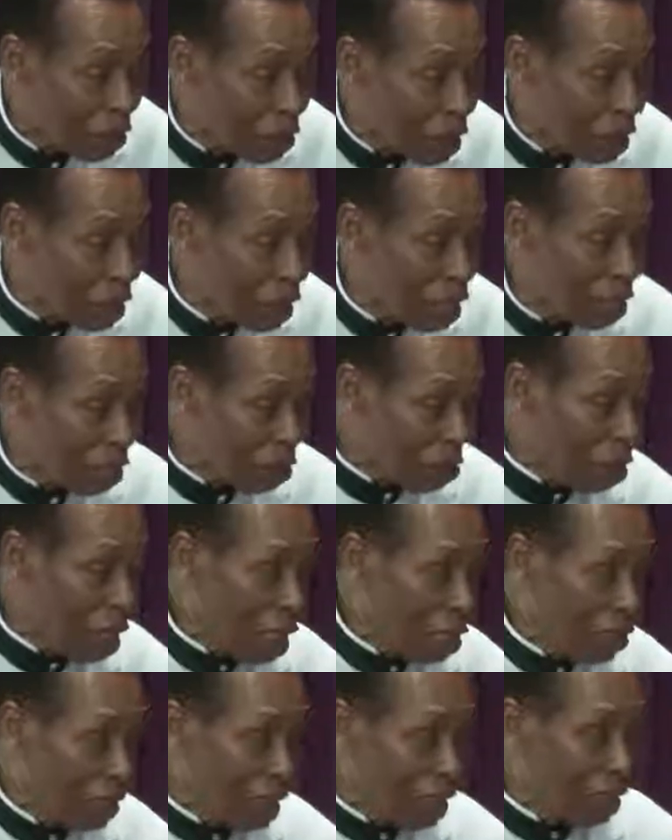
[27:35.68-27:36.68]
Yes,
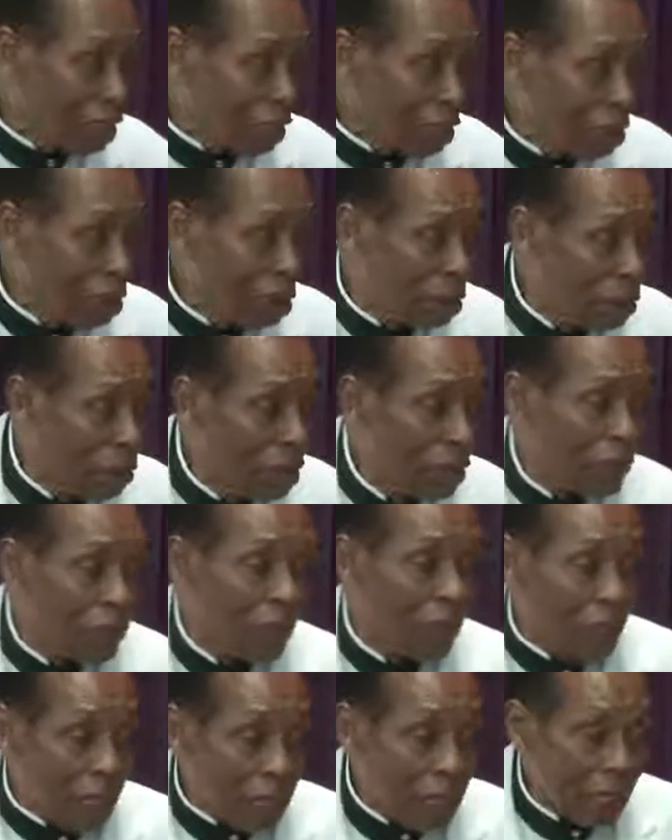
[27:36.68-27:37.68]
well, this
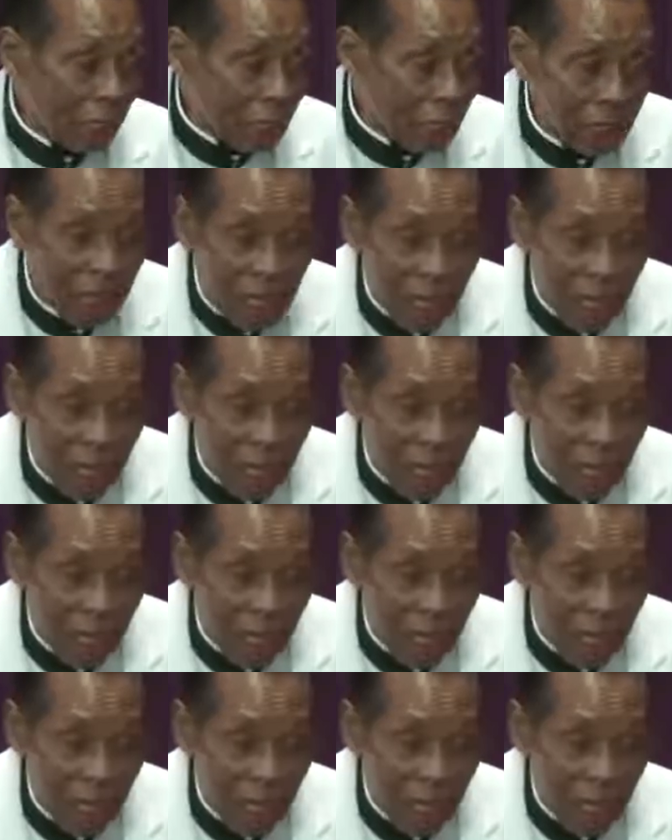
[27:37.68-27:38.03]
yes.